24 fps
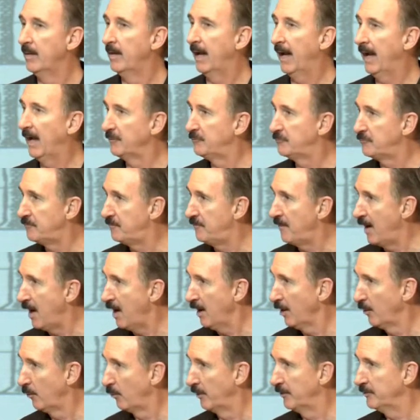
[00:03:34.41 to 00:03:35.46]
as
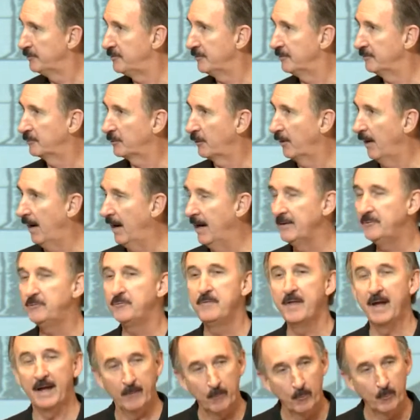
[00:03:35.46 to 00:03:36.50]
followers of Christ
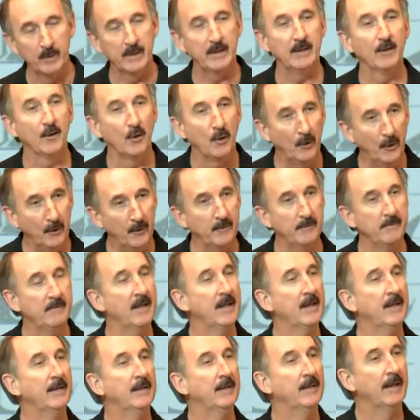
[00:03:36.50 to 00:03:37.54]
that we learn
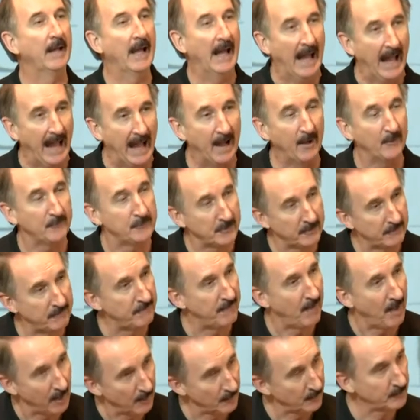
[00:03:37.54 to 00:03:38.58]
how to
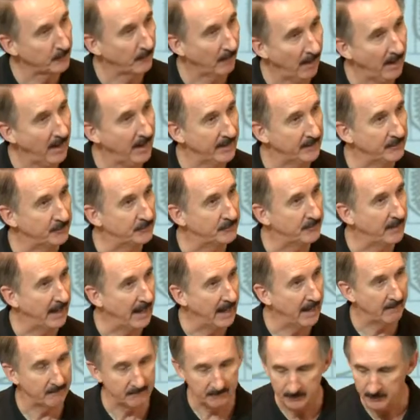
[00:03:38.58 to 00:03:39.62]
follow Christ.
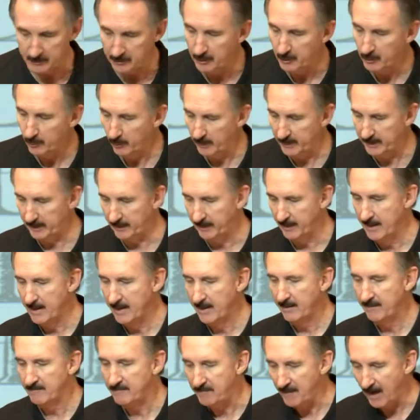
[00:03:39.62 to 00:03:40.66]
How do we
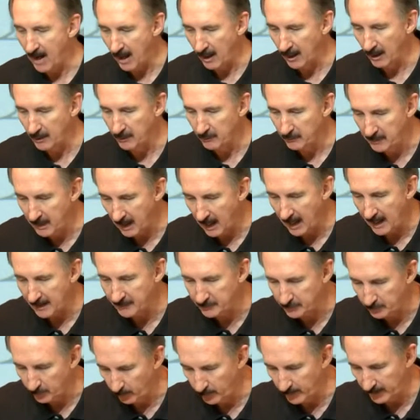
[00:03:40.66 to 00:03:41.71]
follow
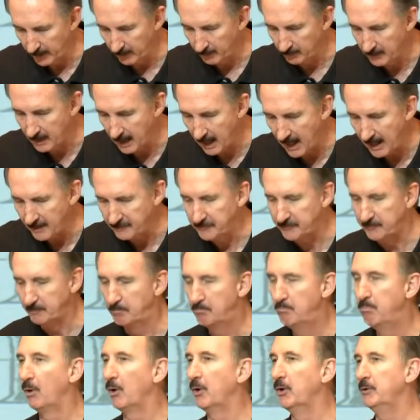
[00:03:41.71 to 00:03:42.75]
God's will, God's
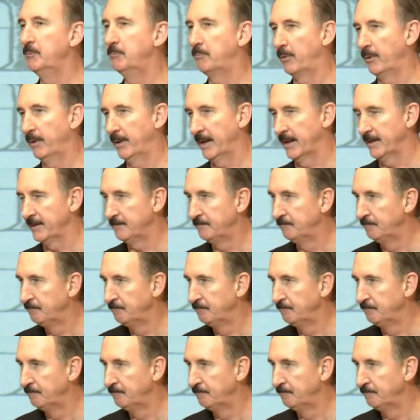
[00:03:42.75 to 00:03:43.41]
blueprint?